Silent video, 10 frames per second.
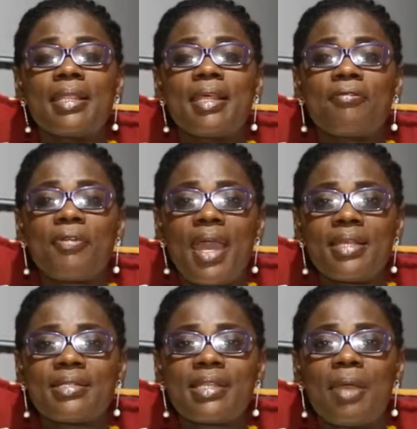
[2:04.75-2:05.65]
The
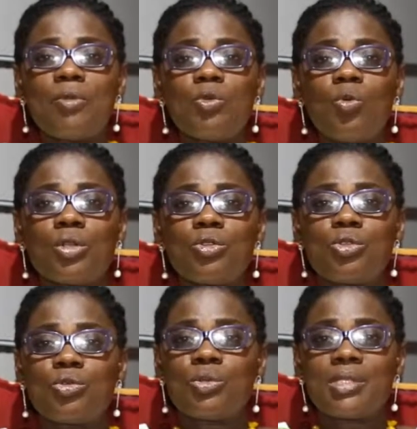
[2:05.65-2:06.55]
first time you'd want
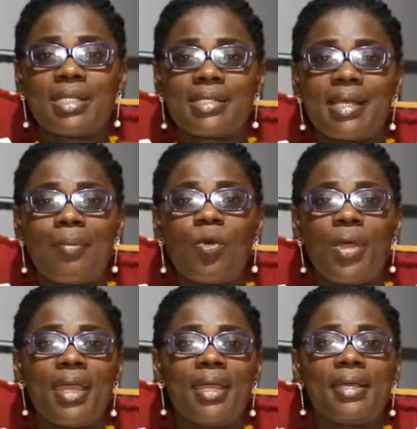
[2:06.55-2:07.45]
to sit
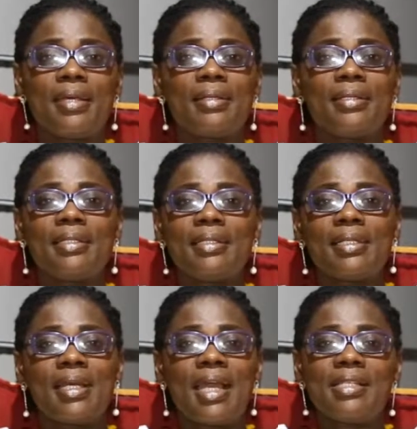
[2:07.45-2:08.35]
somewhere
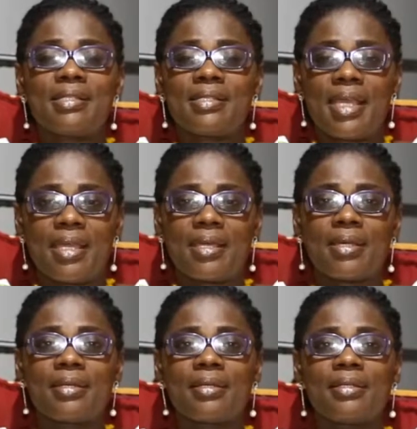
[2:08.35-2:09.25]
and take
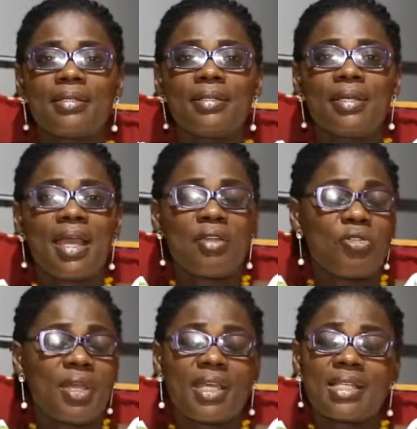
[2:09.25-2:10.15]
a
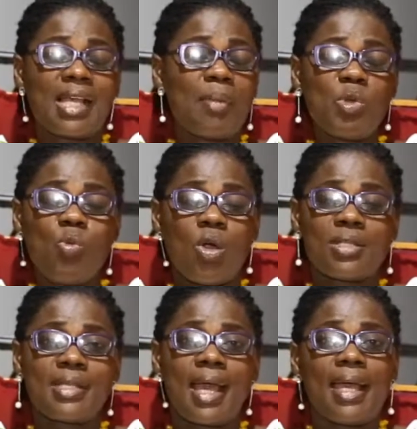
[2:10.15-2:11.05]
drink. It can be
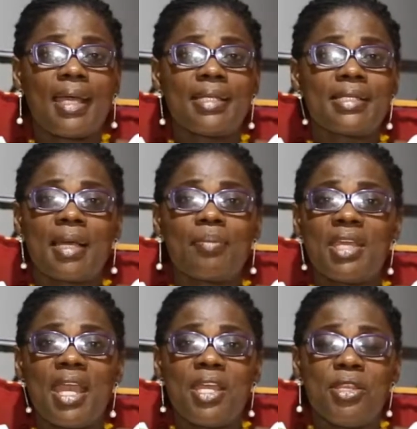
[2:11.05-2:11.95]
water, it can
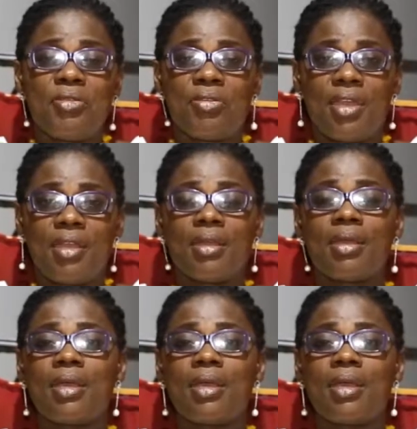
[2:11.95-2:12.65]
be anything.